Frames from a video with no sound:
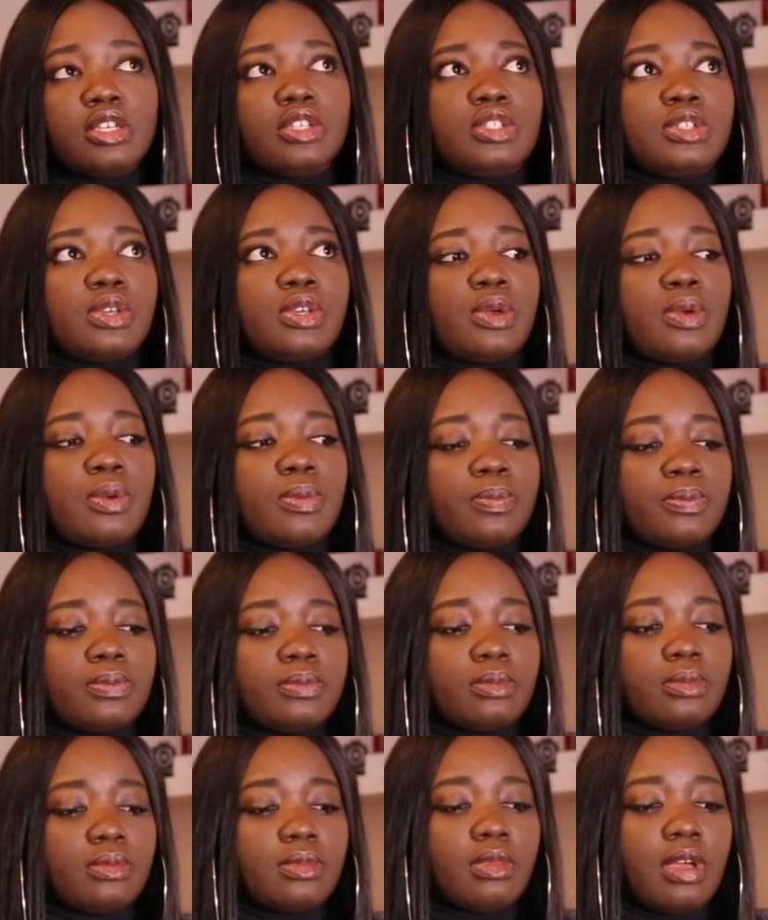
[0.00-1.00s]
So
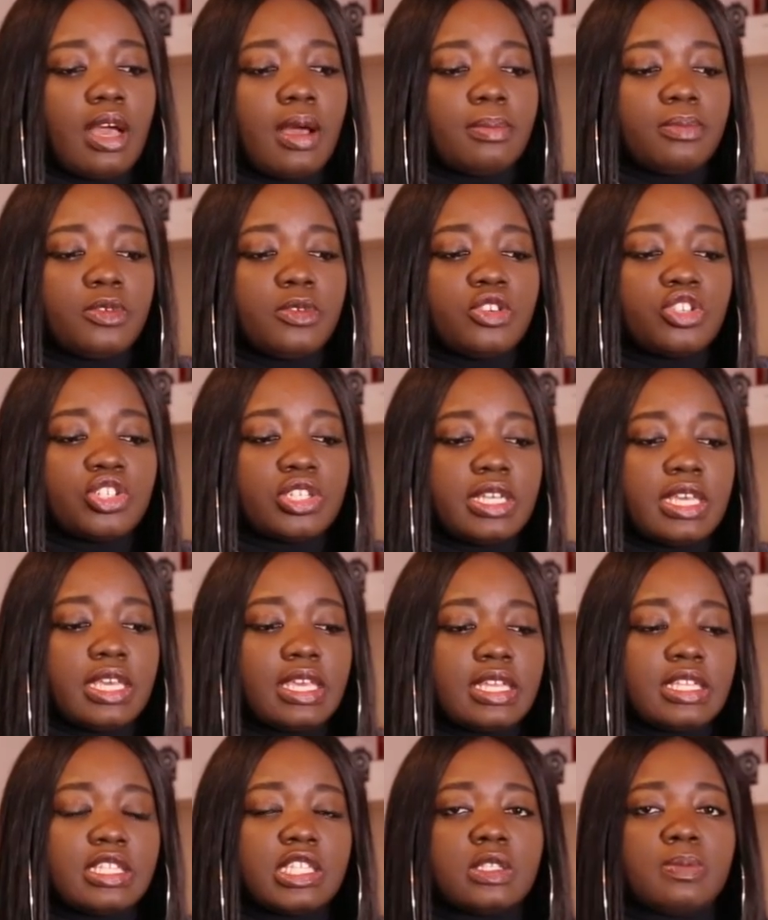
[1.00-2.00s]
I'm
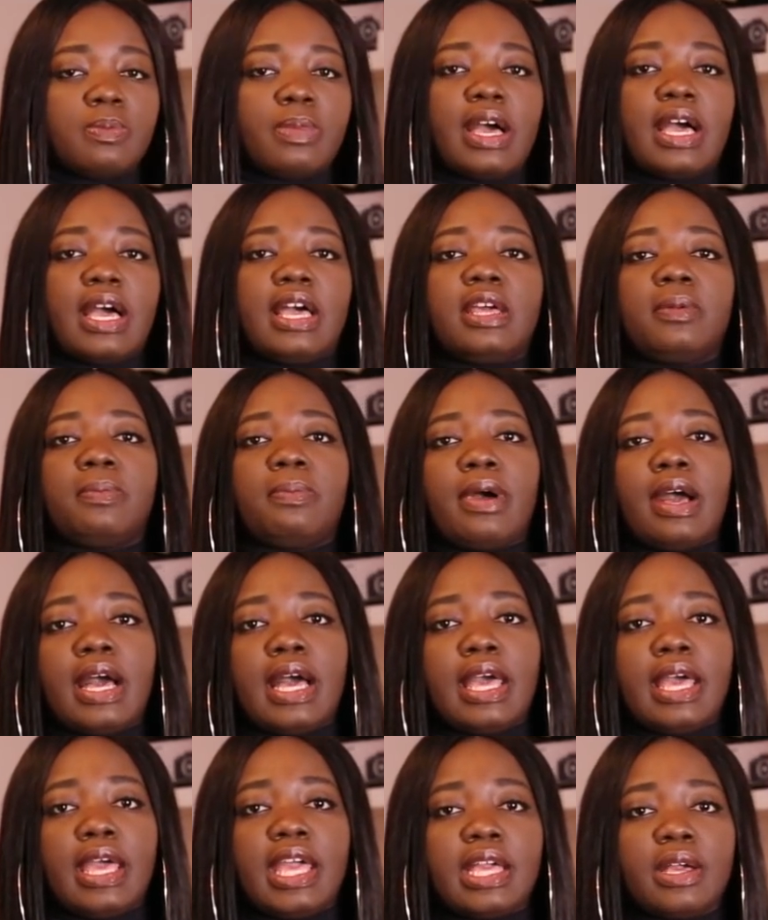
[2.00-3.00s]
usually inspired
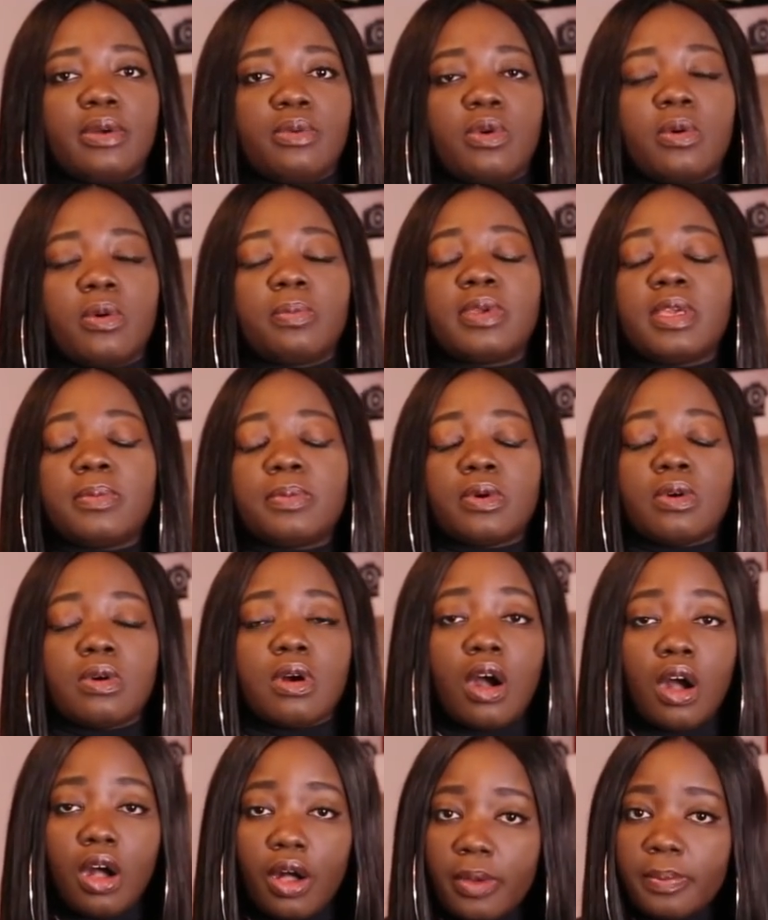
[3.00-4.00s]
by what people
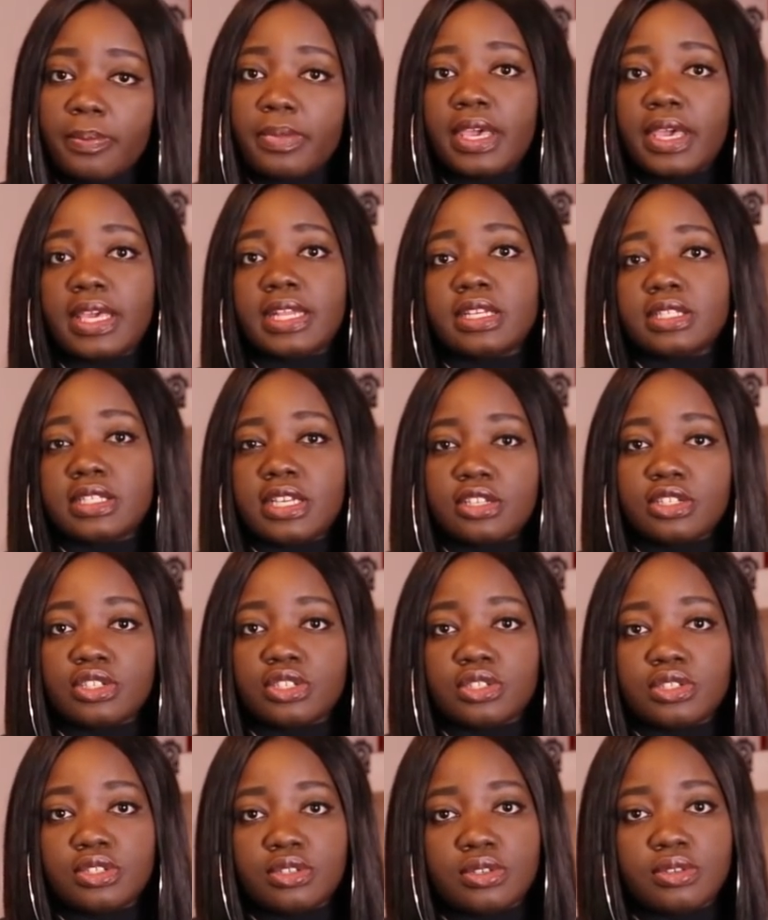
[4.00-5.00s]
aren't paying
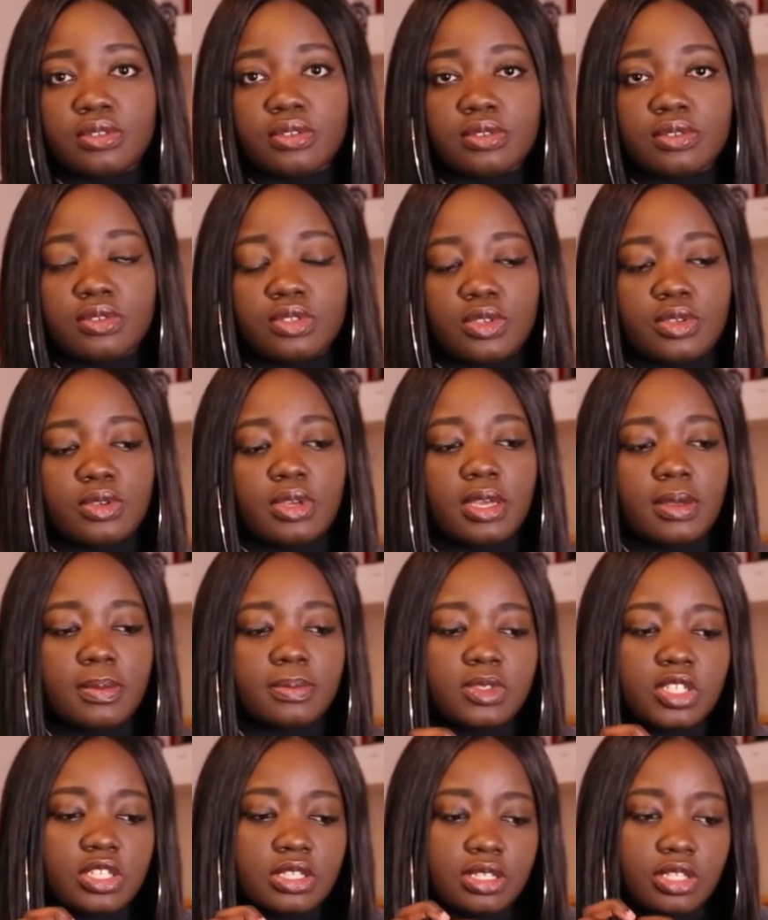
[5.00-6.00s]
attention to. So
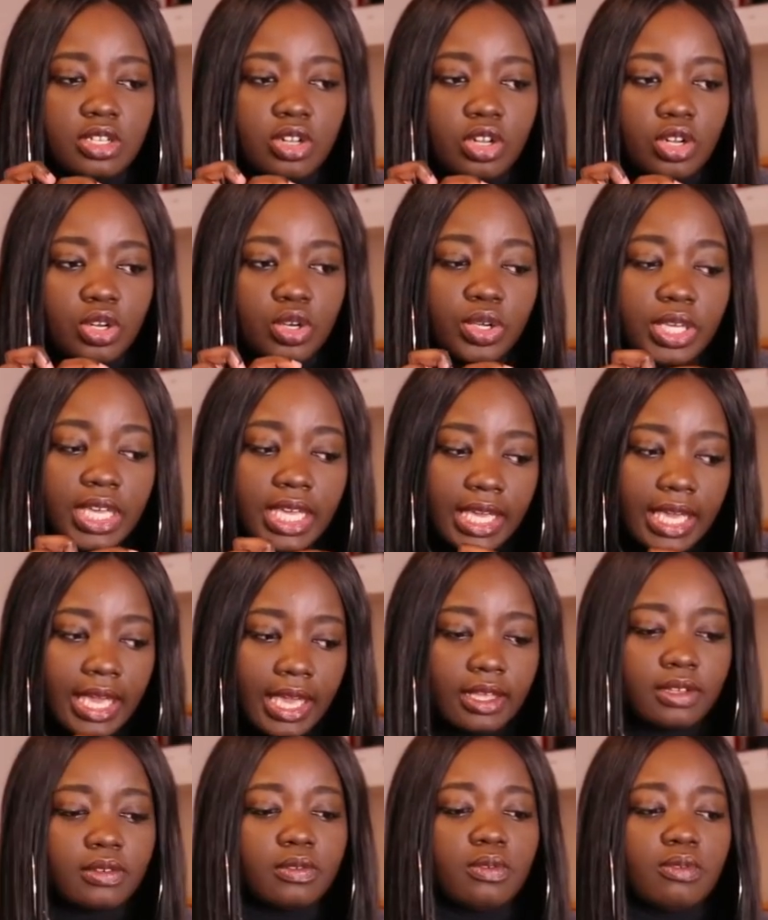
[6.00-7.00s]
I'm just looking
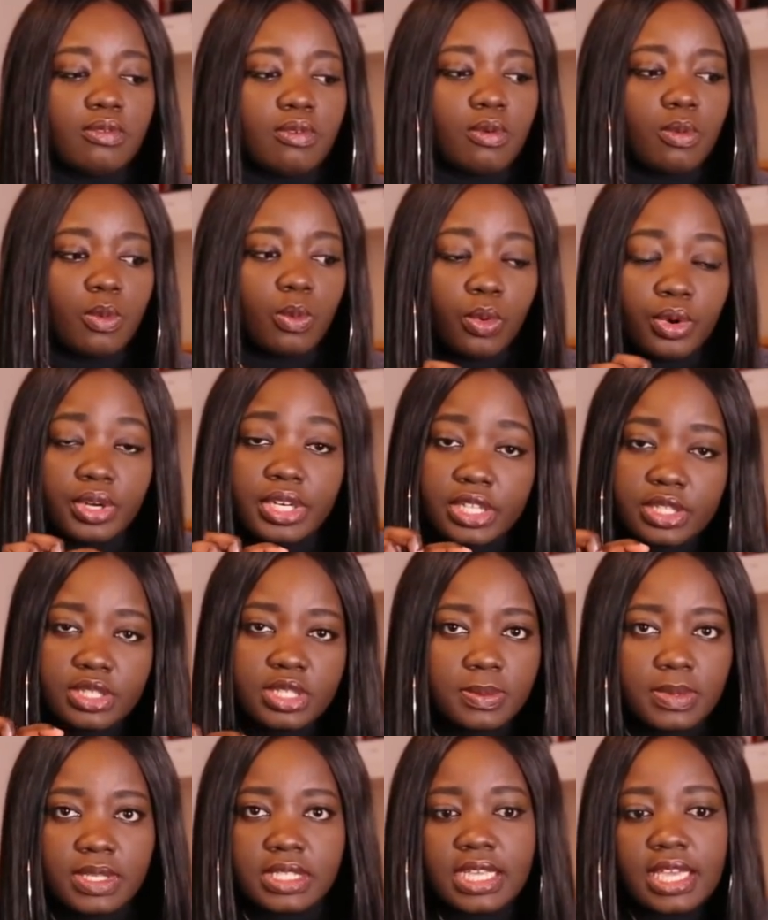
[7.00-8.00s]
at what
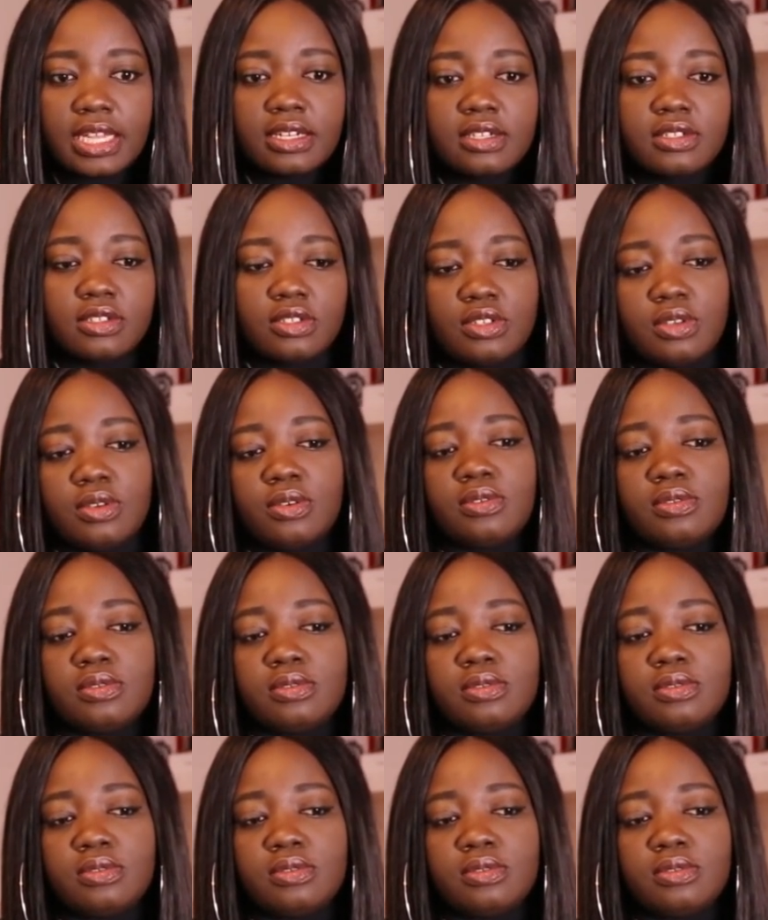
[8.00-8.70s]
needs to be said. So